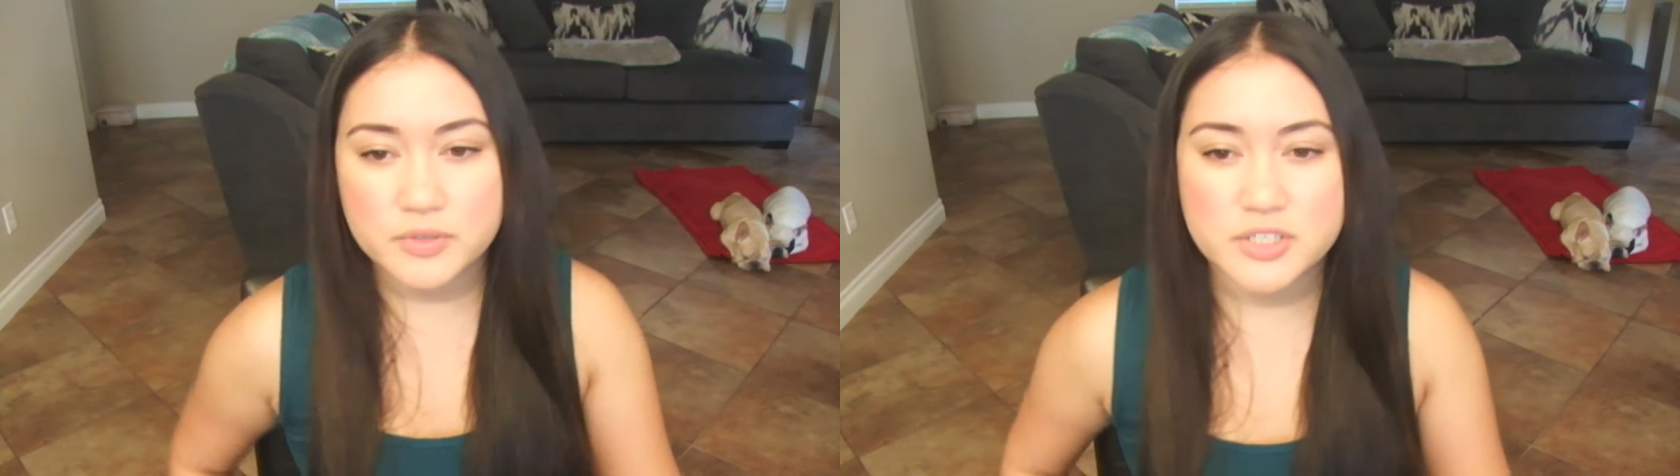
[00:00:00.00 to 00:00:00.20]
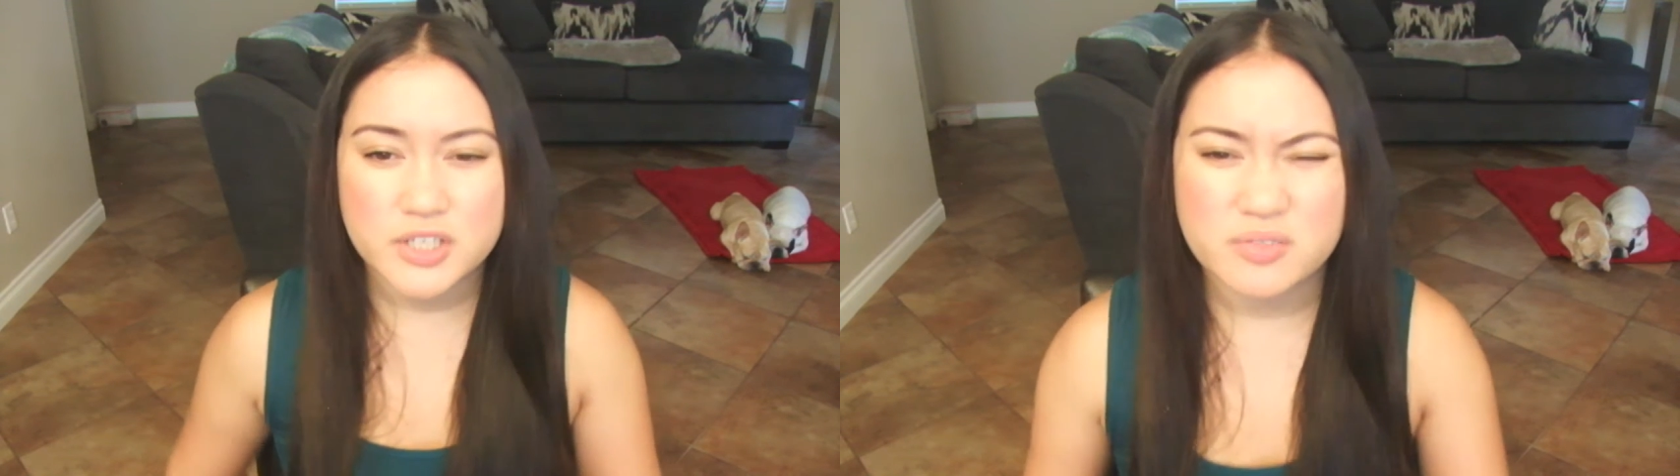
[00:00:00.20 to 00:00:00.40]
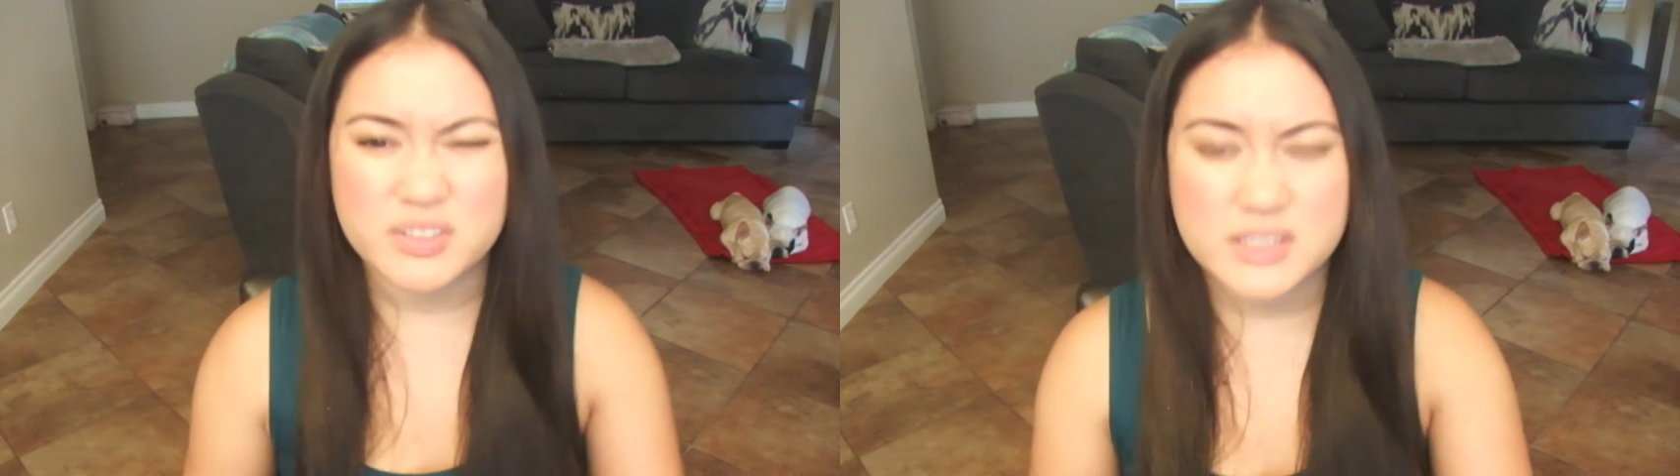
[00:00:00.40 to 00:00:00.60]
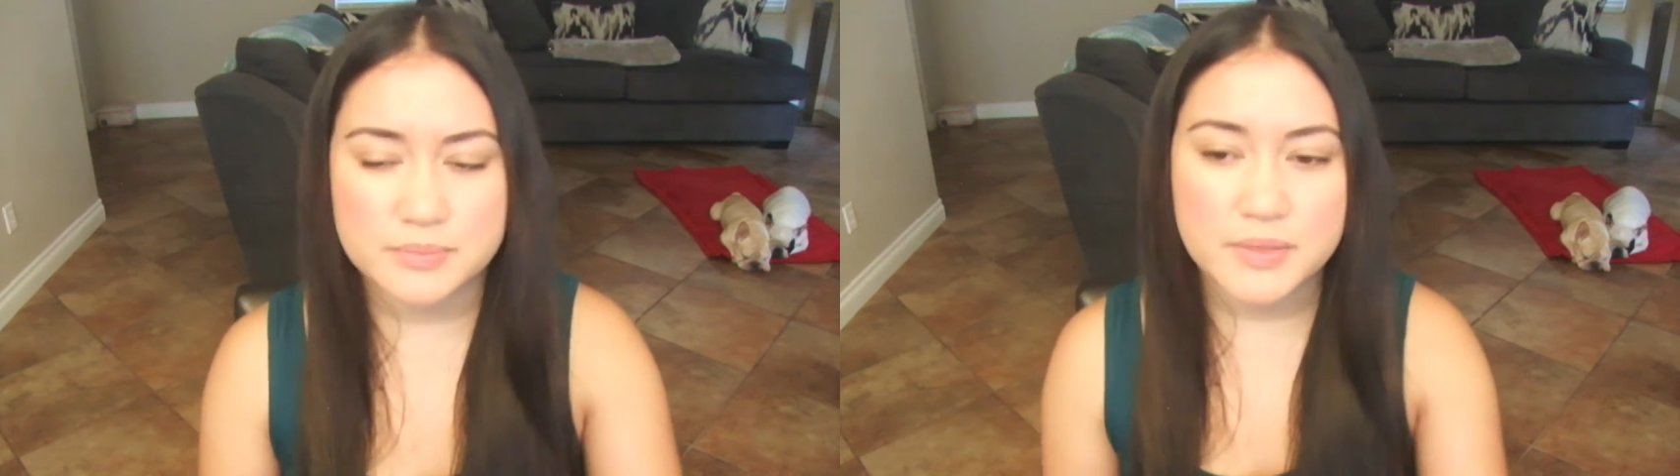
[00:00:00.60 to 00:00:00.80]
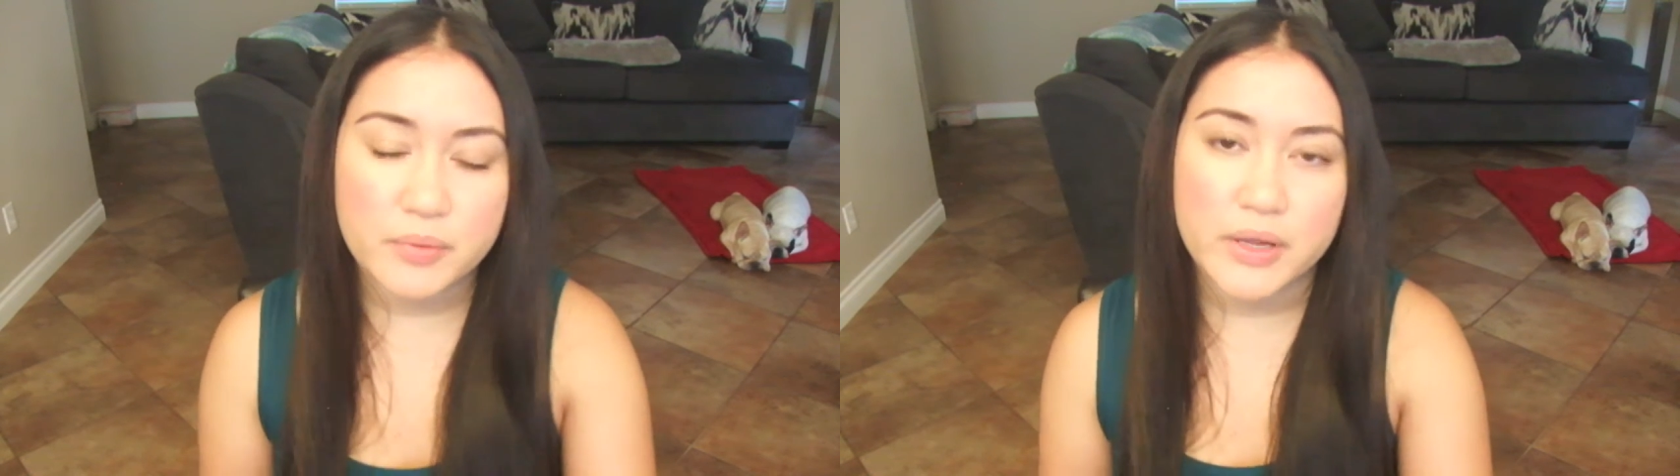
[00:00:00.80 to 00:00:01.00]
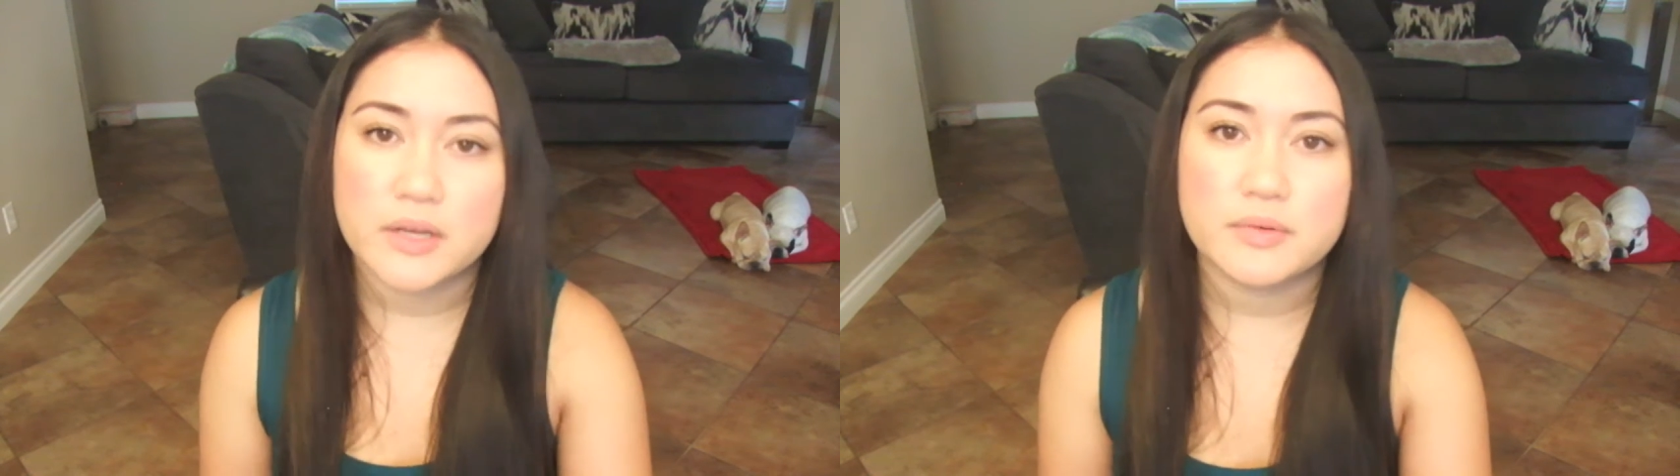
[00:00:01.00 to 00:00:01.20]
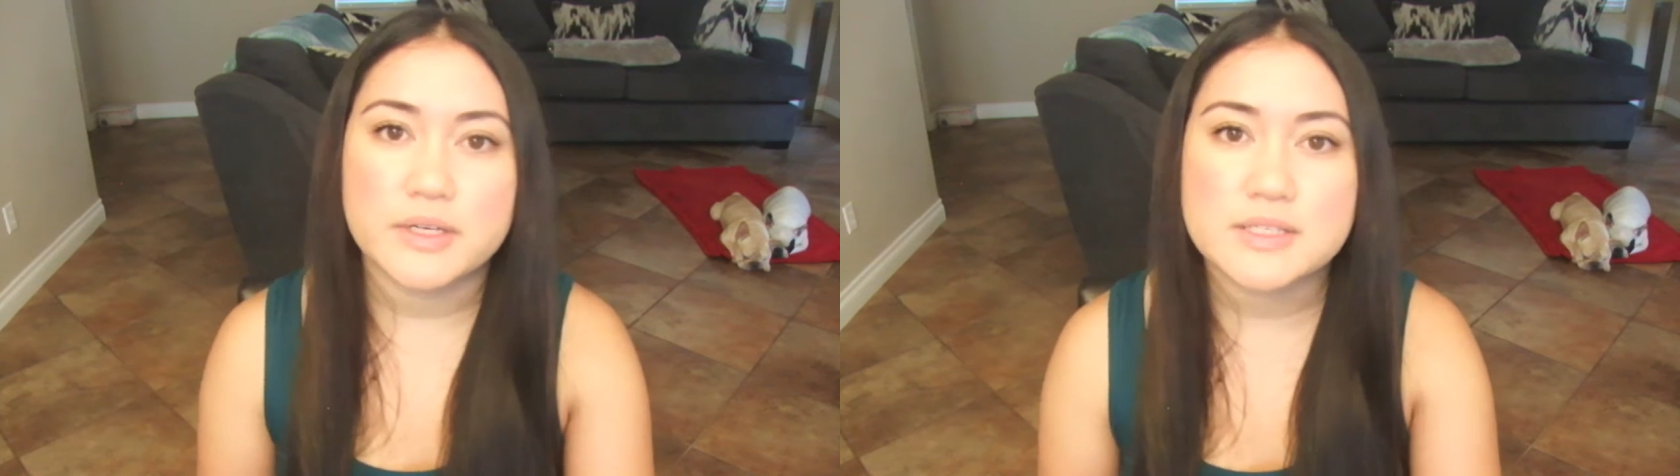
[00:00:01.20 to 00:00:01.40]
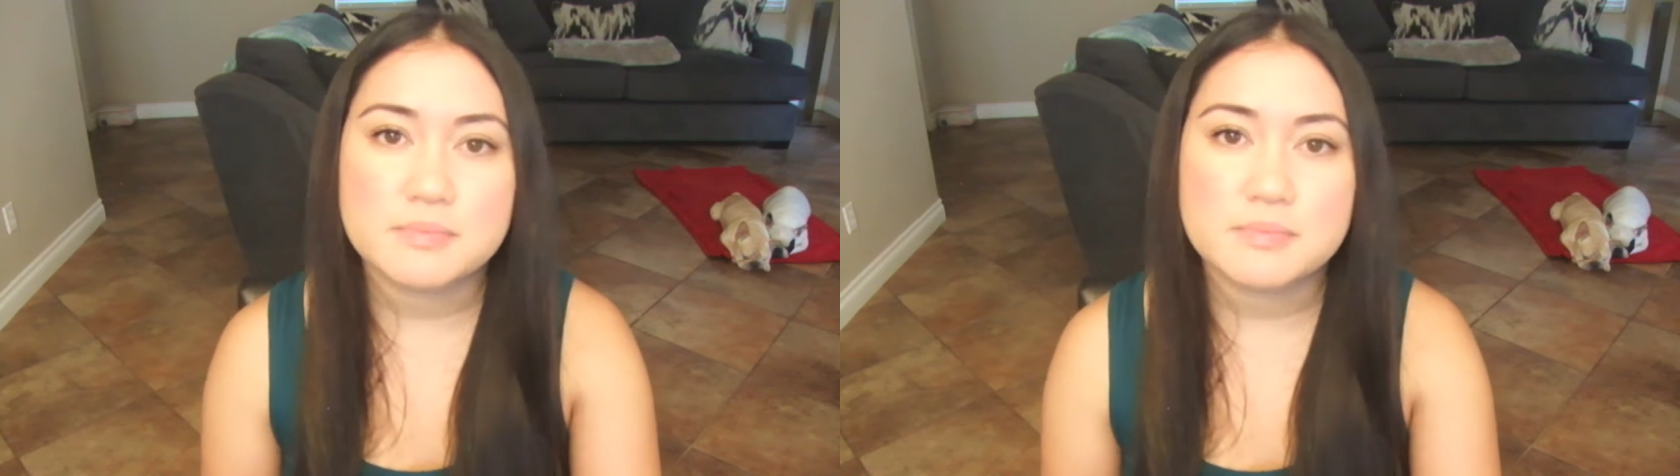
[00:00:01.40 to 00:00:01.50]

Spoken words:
which I don't really sleep that way anyways.